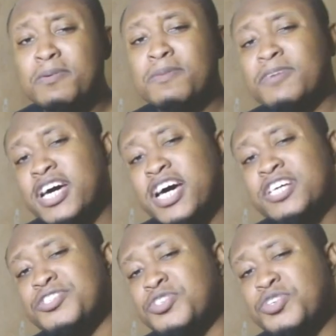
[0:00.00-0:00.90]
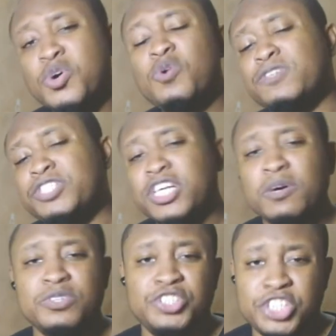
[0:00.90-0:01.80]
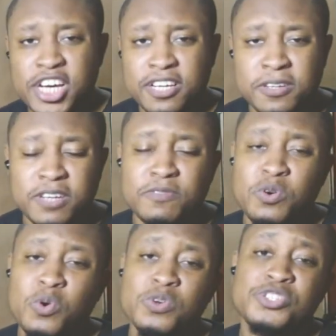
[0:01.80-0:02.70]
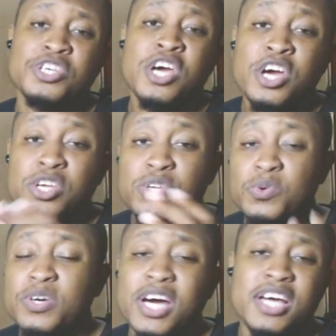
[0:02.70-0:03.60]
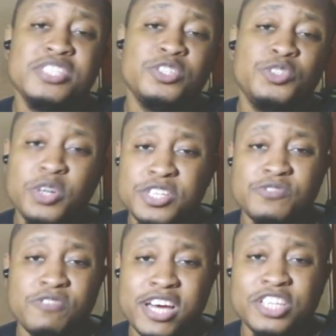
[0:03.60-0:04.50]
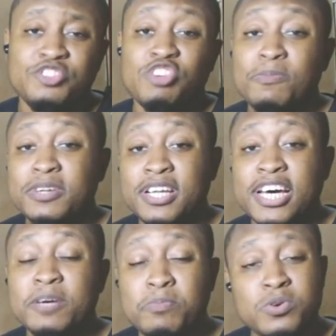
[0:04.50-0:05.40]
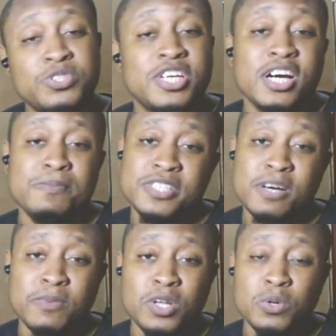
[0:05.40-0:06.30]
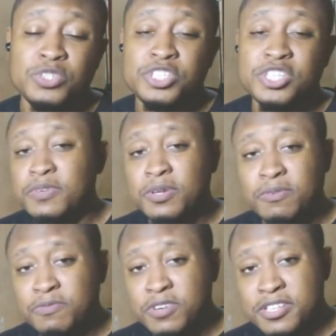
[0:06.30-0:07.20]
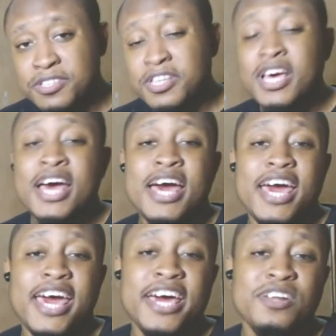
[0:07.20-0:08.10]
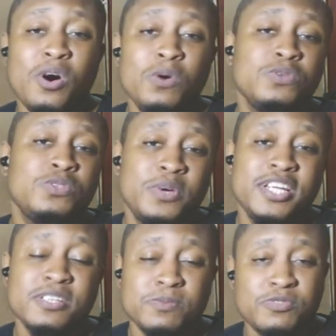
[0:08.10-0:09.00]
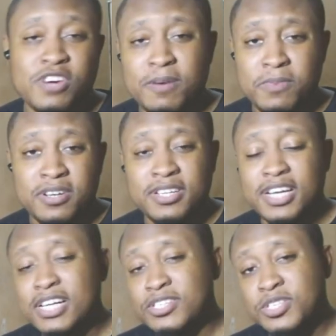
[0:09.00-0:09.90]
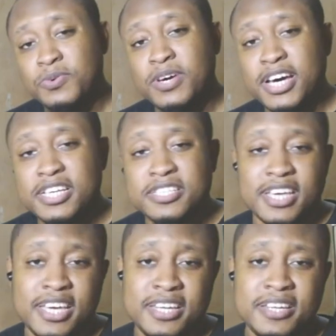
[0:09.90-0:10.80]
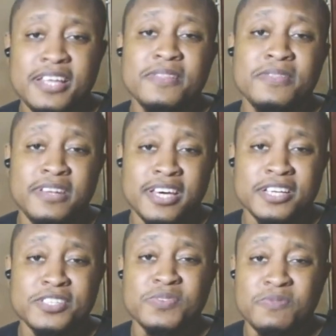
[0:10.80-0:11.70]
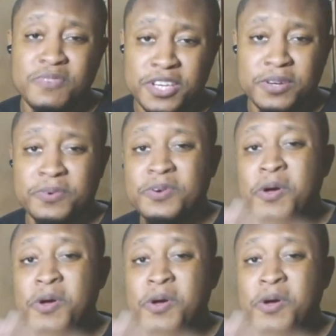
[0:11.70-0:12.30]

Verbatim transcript: Remember, guys, to go and check out his channel. And of course, you guys enjoy this reaction, drop a like, post your comments down below, share this video with friends, and also hit that subscribe button. And I'll see you guys in the next video.